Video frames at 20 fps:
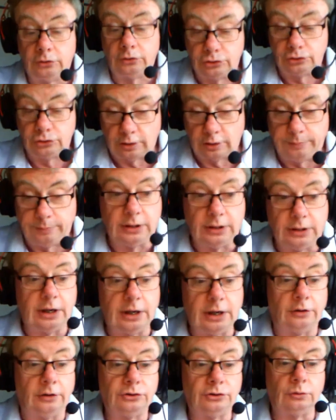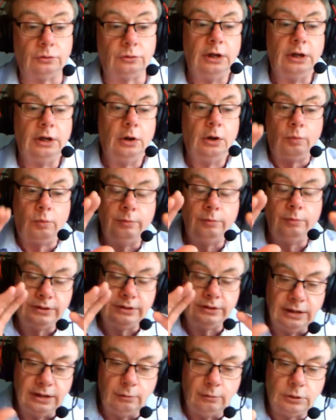your shopping cart. So when
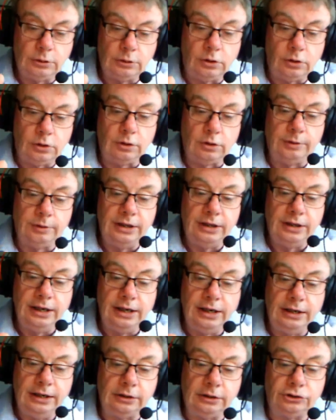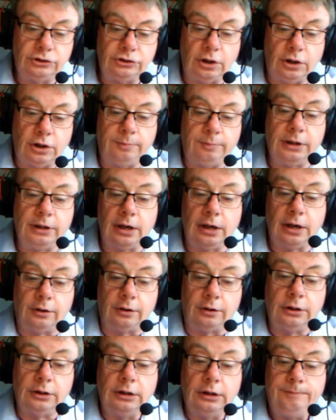we say we're talking about needing a shopping
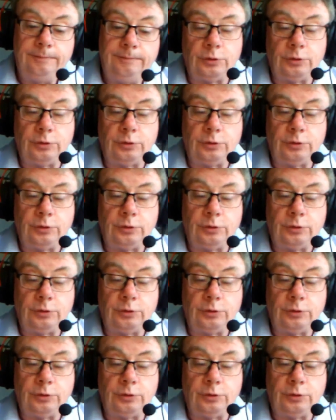cart,